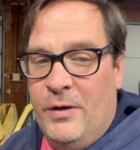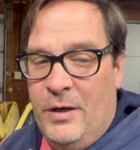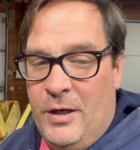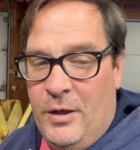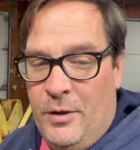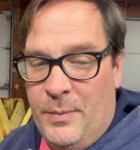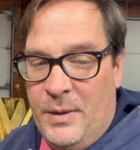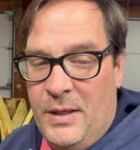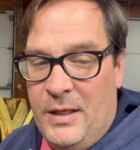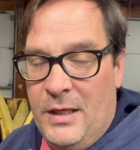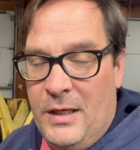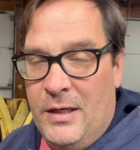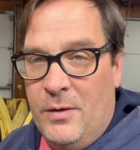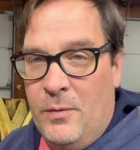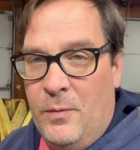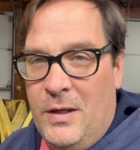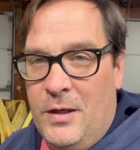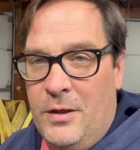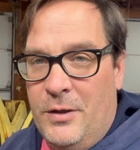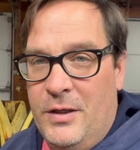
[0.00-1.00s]
help me get it
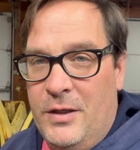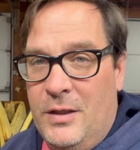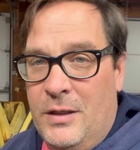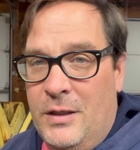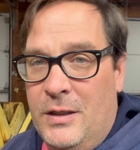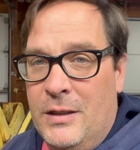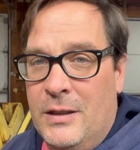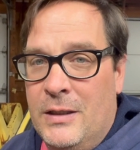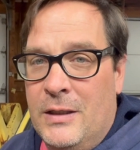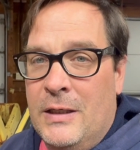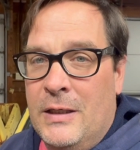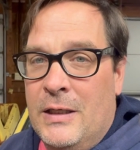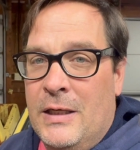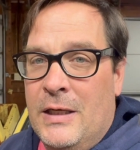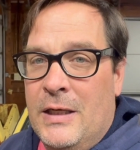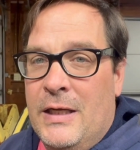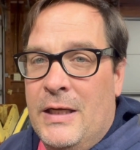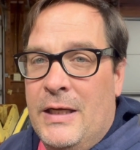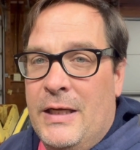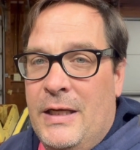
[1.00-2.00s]
welded,
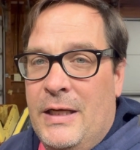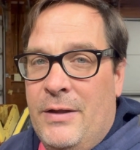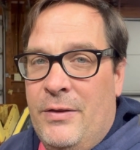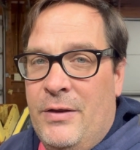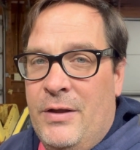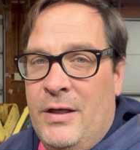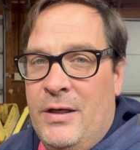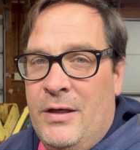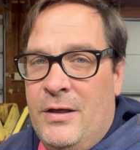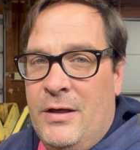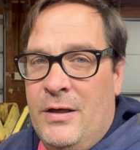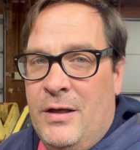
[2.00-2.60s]
and then